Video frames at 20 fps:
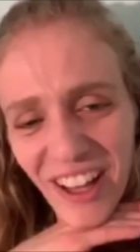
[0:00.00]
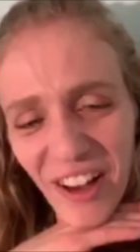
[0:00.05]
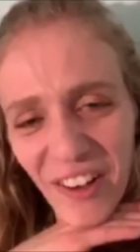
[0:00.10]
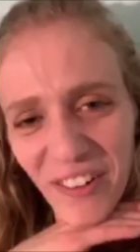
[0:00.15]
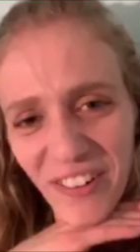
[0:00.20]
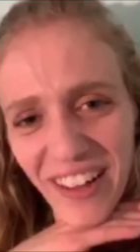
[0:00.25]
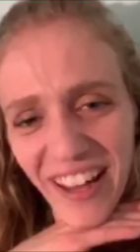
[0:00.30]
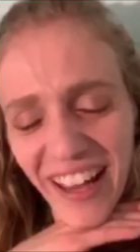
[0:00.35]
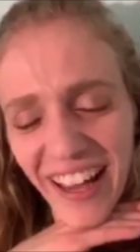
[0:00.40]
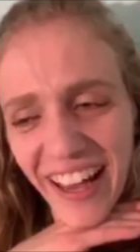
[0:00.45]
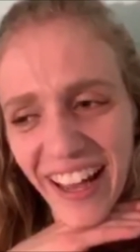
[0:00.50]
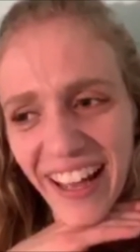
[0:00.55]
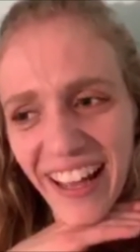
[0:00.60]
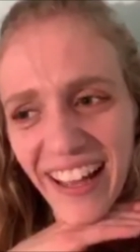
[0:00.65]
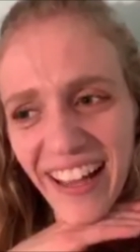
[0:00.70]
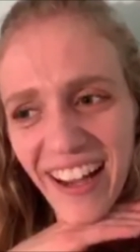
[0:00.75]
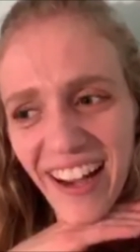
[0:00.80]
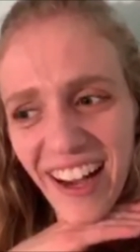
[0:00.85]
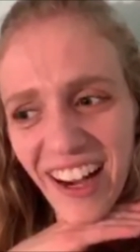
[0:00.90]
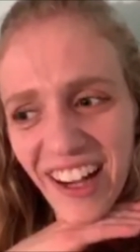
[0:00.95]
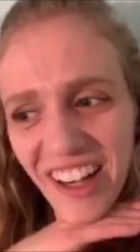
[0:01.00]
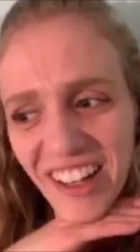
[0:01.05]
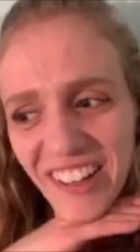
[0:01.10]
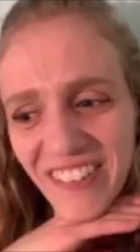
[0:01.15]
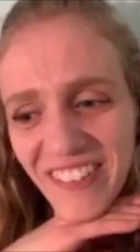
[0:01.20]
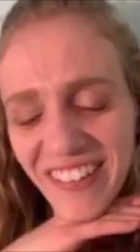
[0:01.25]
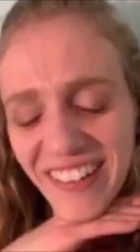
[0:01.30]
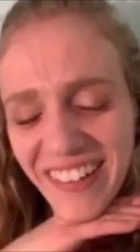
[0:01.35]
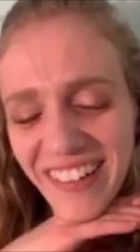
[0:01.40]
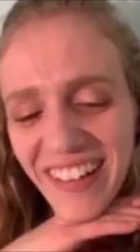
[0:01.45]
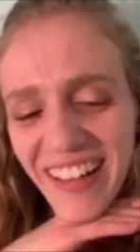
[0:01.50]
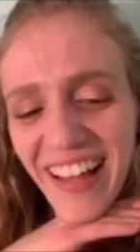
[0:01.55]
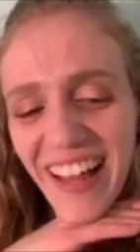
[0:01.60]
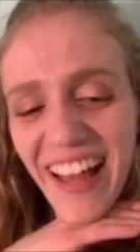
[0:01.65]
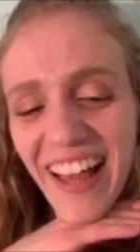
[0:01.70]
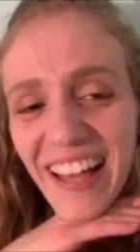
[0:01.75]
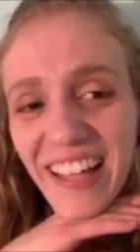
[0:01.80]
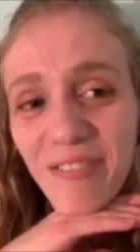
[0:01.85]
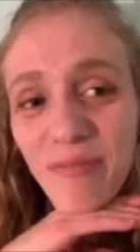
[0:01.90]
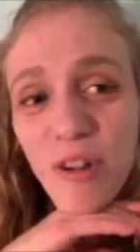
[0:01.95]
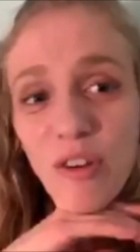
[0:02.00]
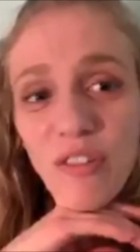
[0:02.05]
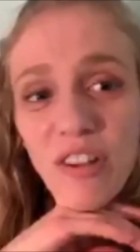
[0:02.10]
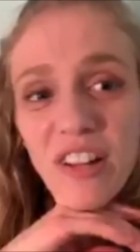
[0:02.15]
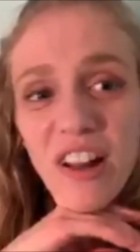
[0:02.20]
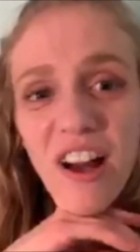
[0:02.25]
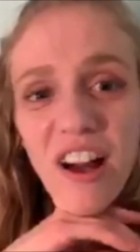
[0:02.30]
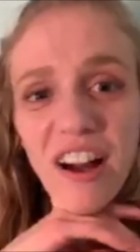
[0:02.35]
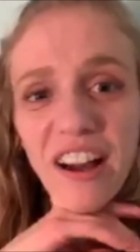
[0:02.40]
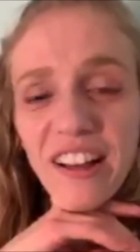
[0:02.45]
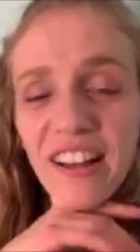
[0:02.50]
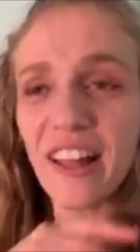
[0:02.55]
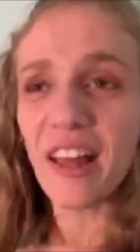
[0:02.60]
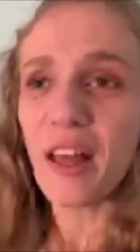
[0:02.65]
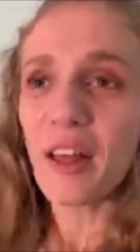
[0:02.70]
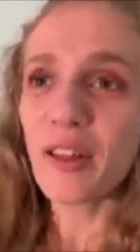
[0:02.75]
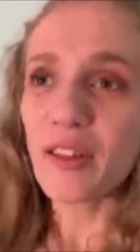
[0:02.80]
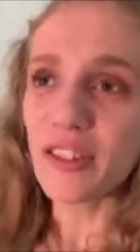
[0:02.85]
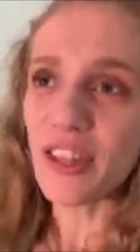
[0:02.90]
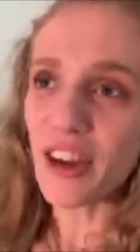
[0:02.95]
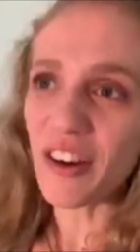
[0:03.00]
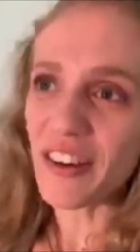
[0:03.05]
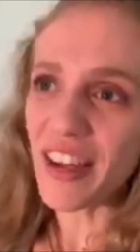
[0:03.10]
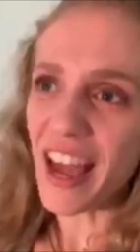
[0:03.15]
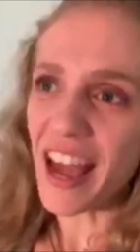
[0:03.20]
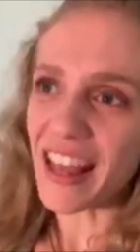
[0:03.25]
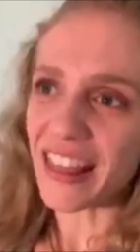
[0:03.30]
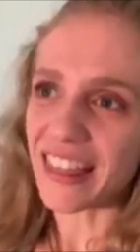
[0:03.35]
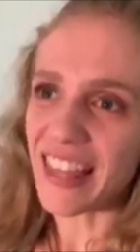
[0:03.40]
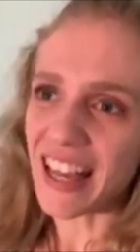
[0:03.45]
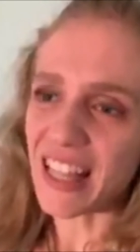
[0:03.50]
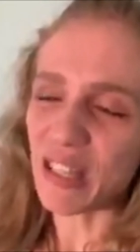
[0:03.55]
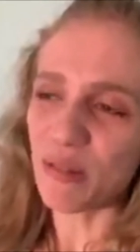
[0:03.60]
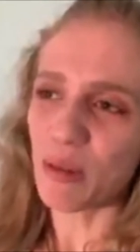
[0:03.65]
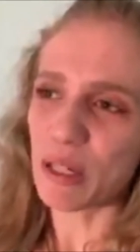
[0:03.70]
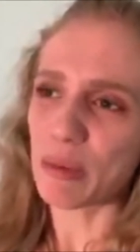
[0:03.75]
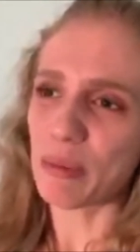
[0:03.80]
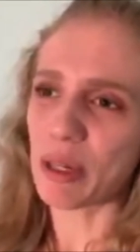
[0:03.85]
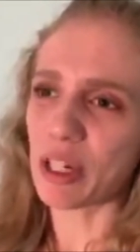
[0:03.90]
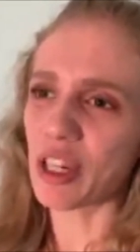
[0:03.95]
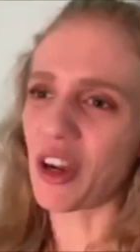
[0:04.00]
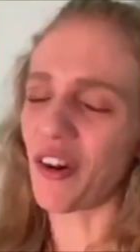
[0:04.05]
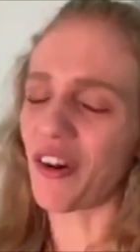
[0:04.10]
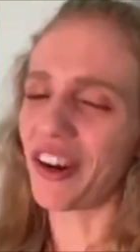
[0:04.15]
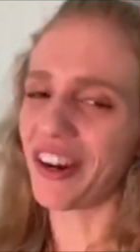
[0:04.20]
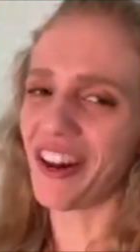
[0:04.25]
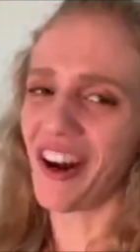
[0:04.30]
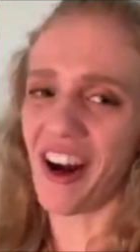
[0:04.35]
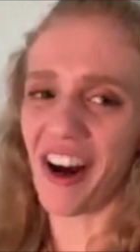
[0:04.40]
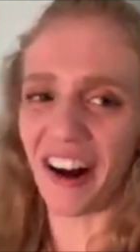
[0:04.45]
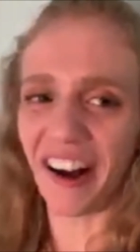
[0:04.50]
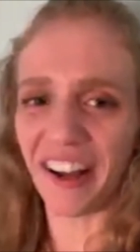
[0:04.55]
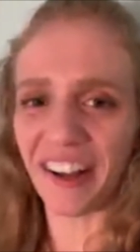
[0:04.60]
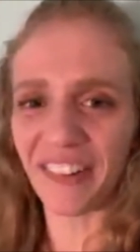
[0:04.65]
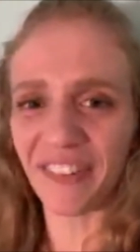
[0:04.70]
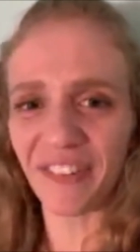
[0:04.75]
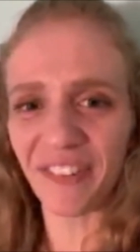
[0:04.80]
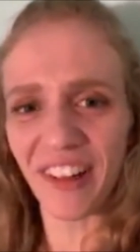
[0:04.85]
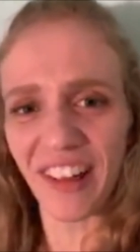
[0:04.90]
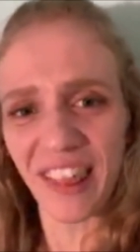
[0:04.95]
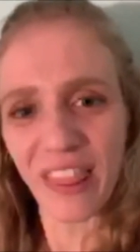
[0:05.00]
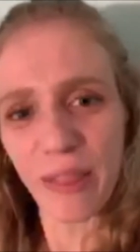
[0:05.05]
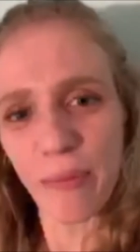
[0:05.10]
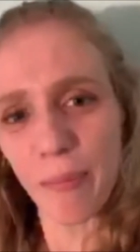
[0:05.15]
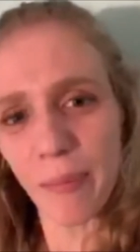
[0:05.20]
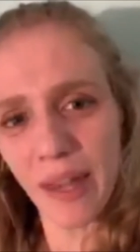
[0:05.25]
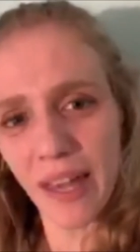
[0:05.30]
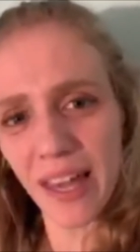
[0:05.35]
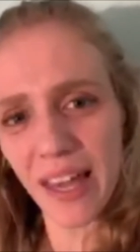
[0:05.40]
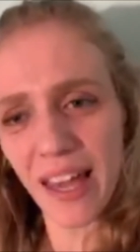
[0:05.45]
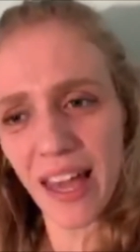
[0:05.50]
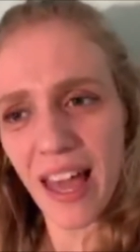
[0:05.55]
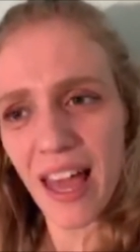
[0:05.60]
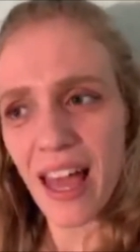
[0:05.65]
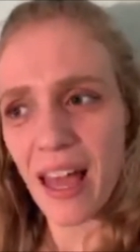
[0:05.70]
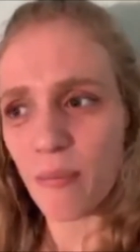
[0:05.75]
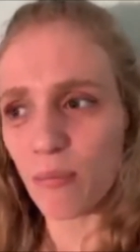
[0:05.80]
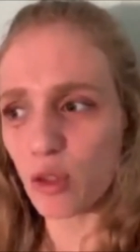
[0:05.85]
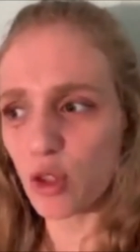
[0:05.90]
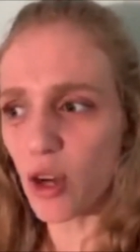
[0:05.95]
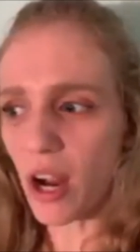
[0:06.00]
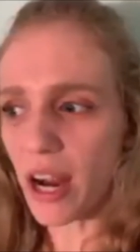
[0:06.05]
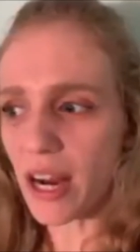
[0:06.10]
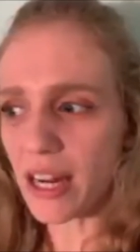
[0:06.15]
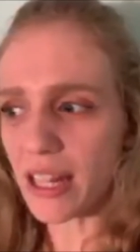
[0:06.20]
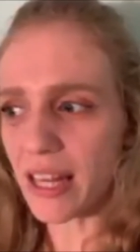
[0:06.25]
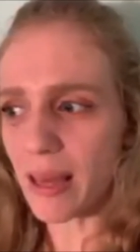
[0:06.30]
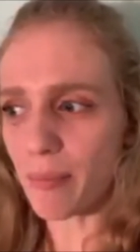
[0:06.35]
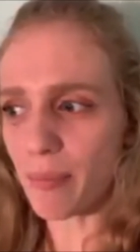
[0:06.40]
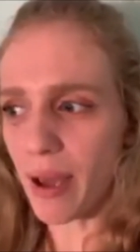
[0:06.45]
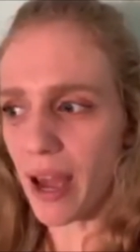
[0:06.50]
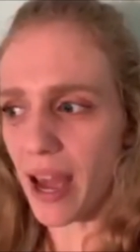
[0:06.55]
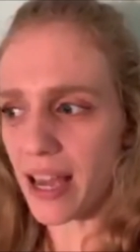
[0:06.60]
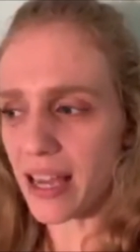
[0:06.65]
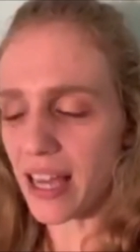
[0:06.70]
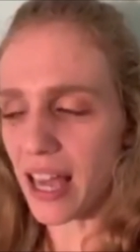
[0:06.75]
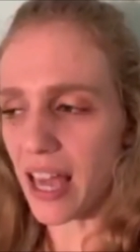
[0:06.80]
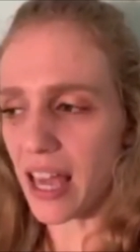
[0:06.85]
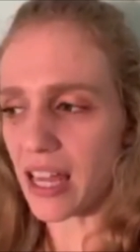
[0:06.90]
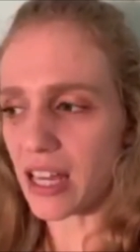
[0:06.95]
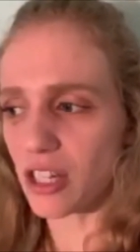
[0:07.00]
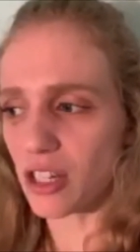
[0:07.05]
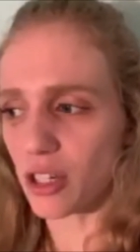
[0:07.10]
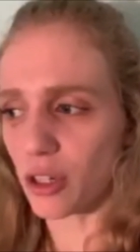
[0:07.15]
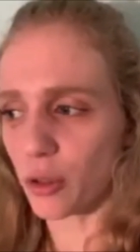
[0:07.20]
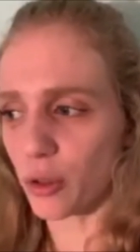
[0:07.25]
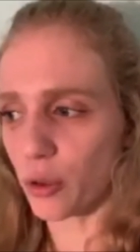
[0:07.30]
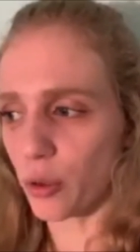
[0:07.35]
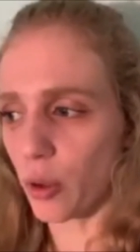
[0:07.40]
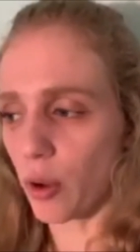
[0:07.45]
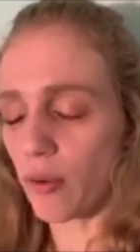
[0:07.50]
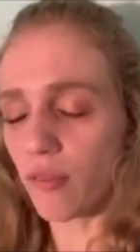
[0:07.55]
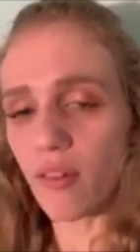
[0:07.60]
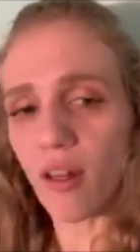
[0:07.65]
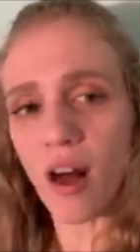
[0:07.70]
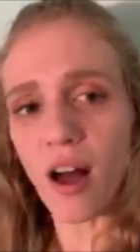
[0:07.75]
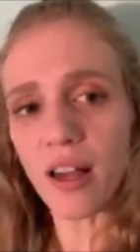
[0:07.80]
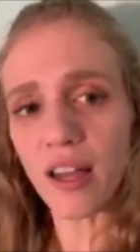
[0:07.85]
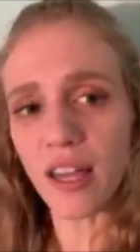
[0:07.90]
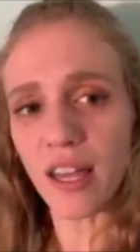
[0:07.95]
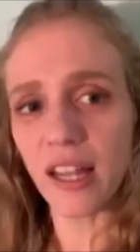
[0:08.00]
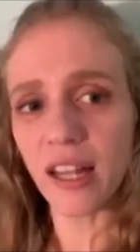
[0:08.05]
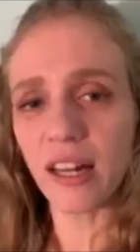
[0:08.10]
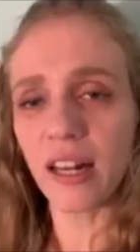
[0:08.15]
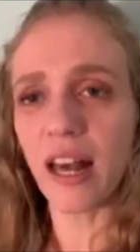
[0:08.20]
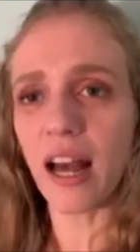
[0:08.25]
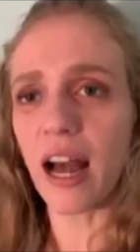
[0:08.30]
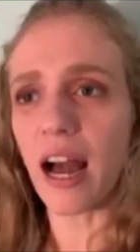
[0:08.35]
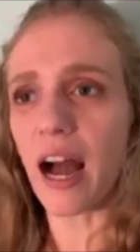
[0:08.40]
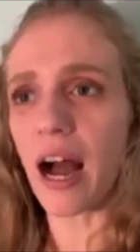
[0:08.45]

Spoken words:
Okay, awkward. Moving on. So yeah, that's what's been going on with me. Trying to get back into vlogging.